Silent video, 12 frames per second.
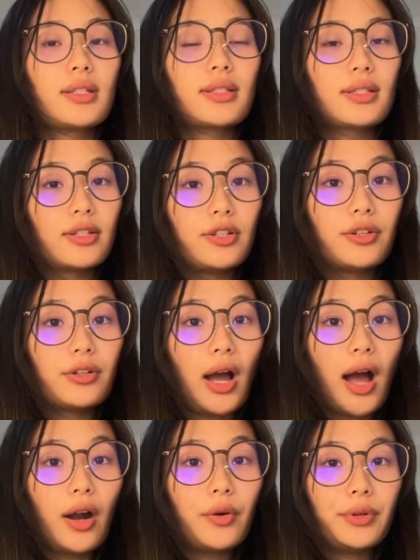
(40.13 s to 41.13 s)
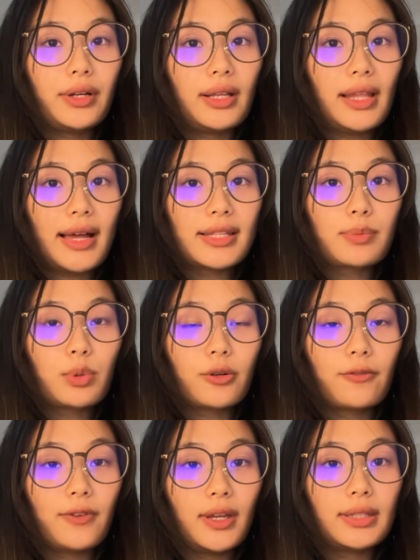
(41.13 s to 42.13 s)
The unrealized
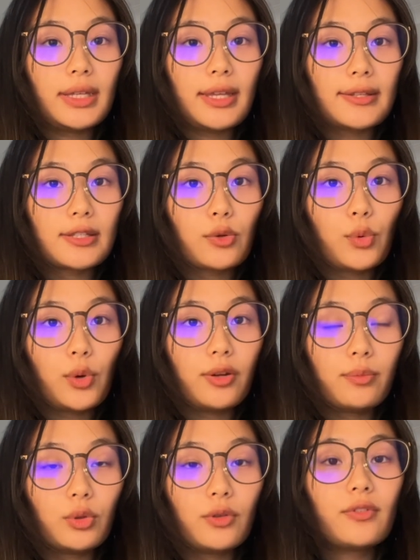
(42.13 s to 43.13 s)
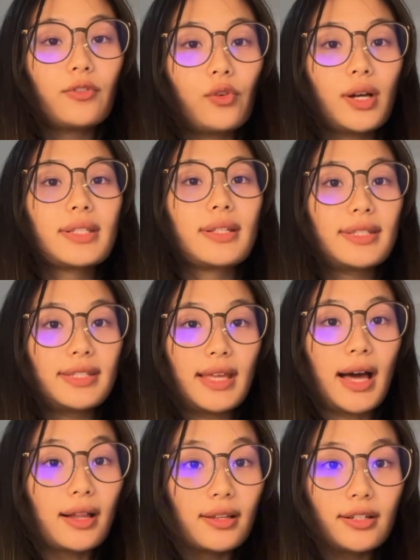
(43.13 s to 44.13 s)
profit is removed from the
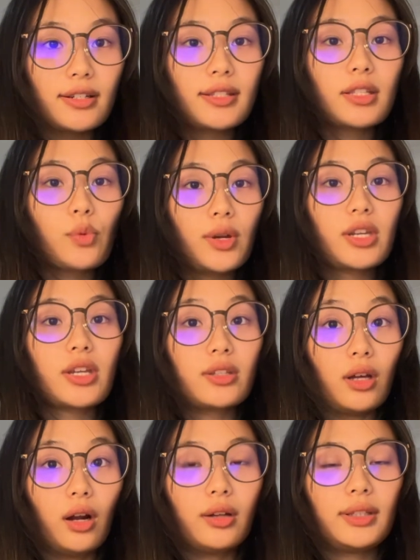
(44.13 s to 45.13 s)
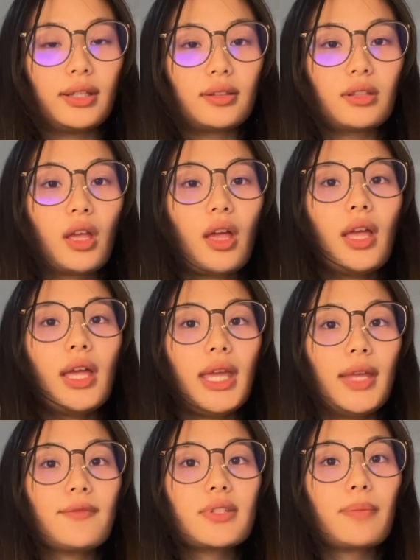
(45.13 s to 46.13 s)
seller's retained earnings.
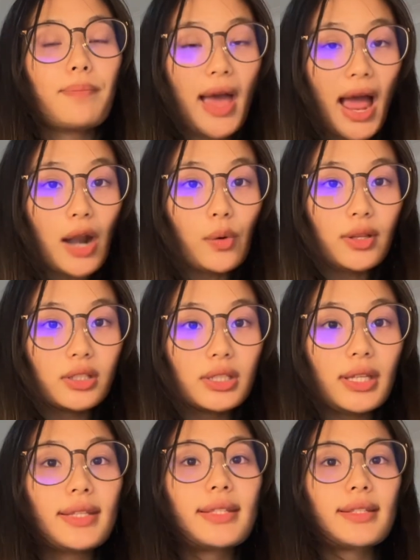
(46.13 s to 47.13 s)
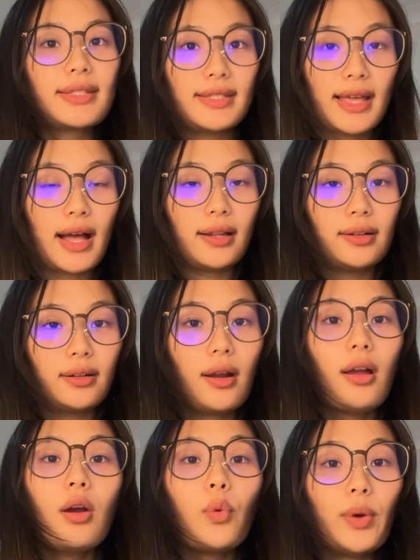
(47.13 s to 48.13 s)
If the parent is the seller,
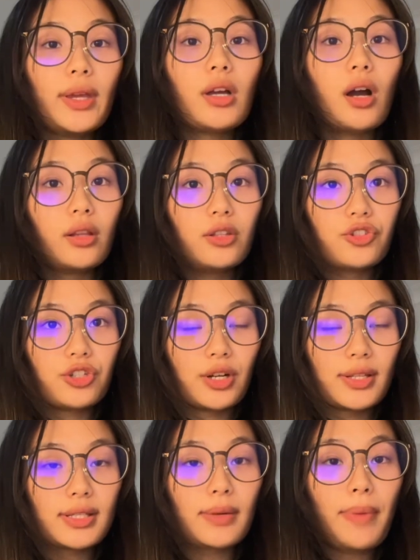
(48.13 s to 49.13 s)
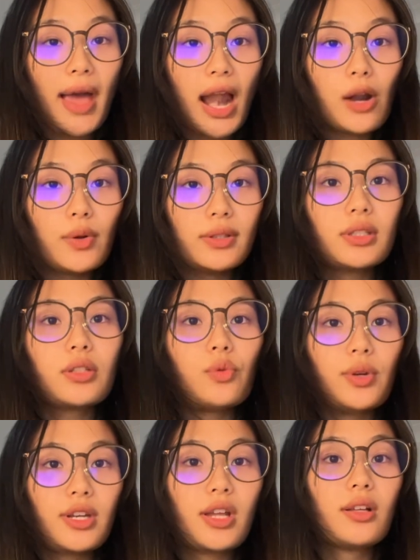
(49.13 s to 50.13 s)
we adjust the parent
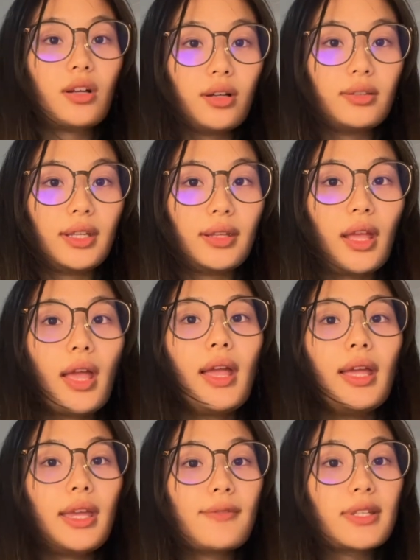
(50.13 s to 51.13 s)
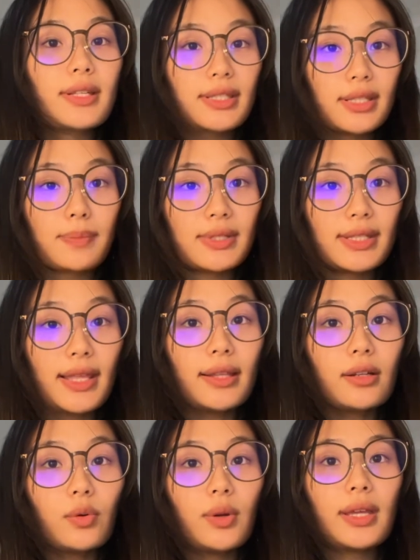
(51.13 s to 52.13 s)
retained earnings. If the
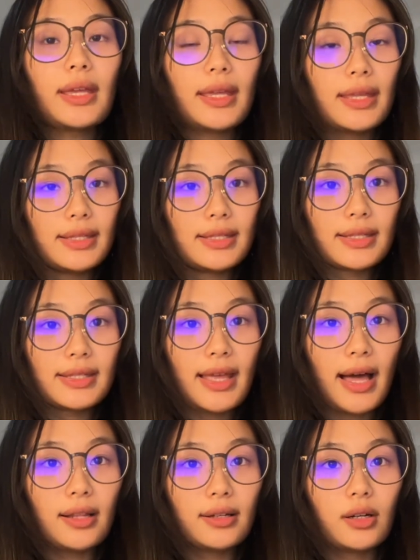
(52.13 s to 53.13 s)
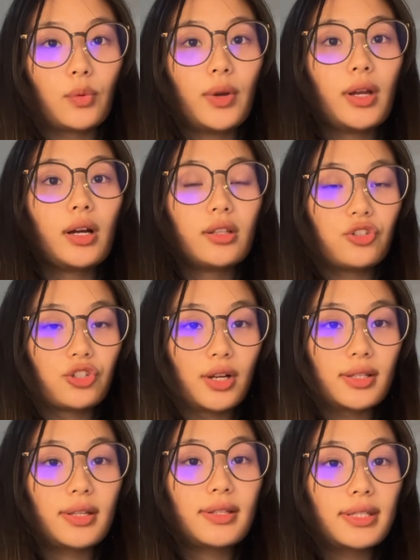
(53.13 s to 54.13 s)
subsidiary is the seller, we
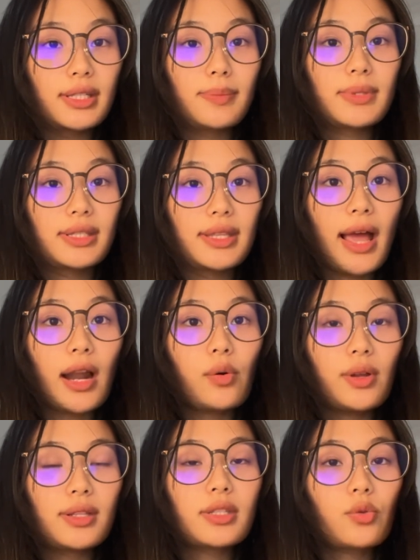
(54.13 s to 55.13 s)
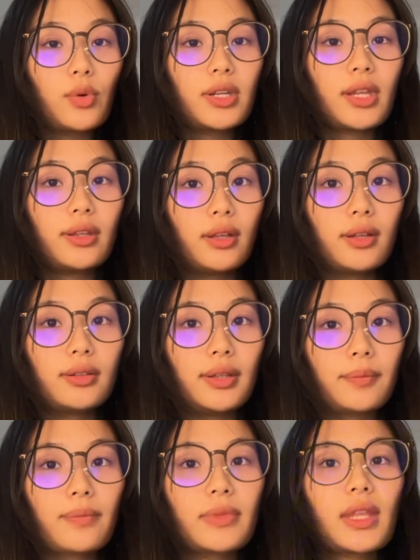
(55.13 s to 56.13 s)
adjust the subsidiary's retained
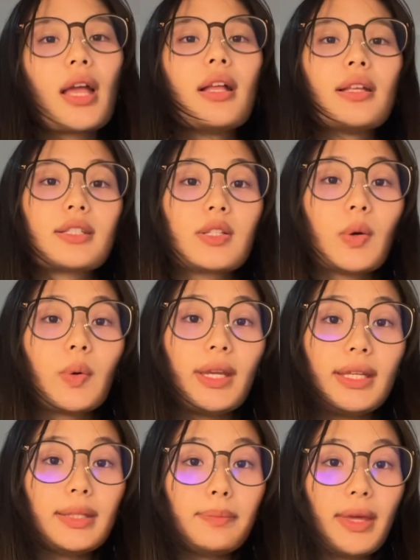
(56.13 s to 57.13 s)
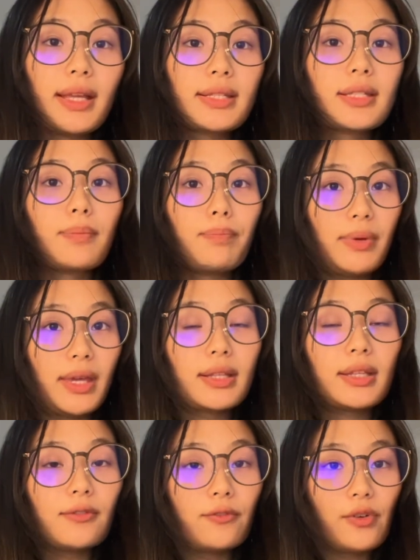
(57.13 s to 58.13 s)
earnings. So it makes a big
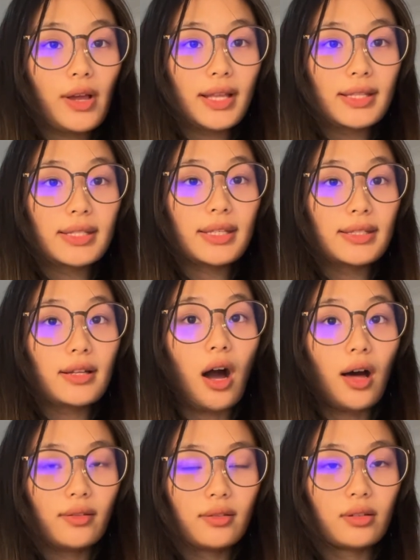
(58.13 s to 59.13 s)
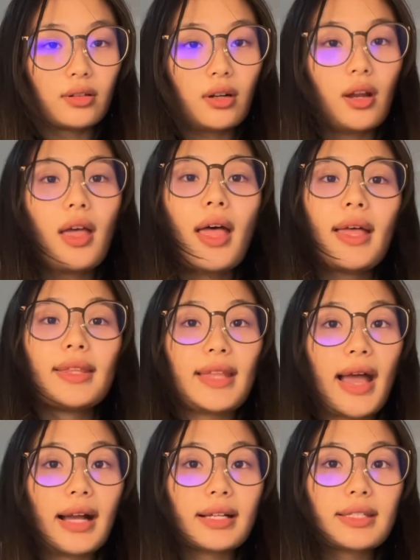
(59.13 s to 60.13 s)
difference in the answer.
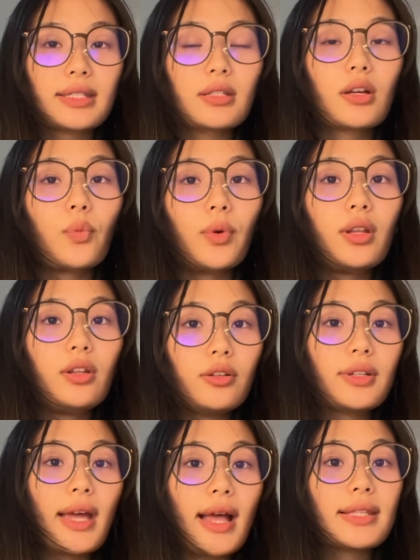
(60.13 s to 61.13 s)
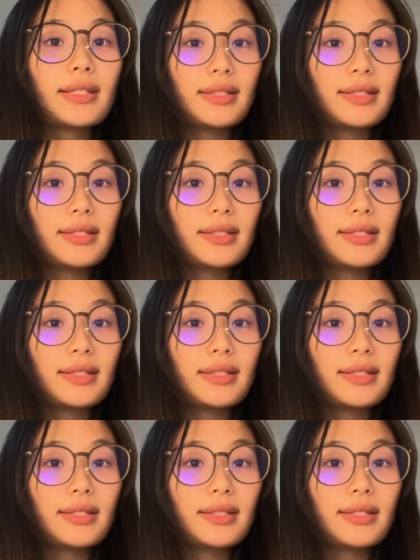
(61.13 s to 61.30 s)
Next, we look at the